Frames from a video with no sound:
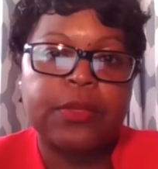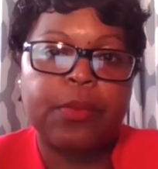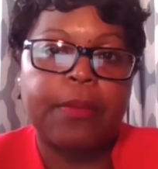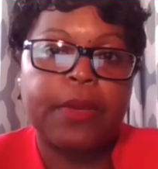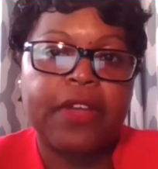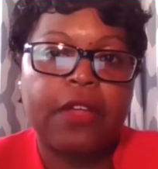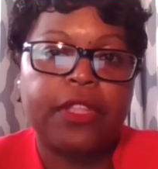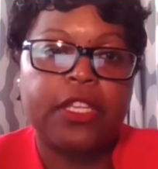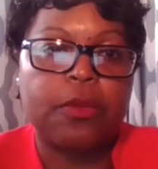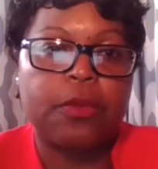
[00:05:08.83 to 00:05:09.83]
Department of
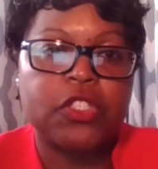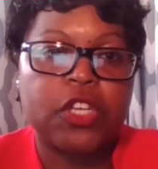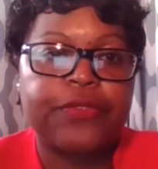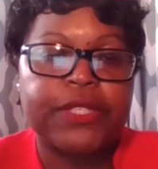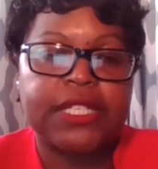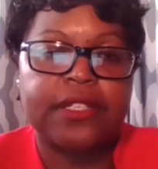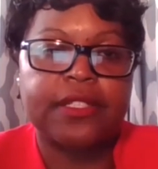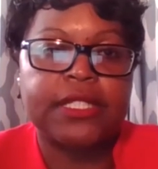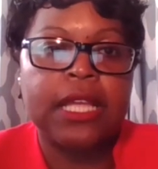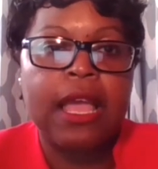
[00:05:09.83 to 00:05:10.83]
Health and Human
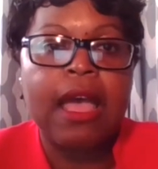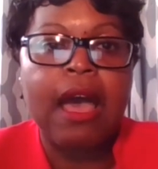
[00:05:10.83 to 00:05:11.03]
Services,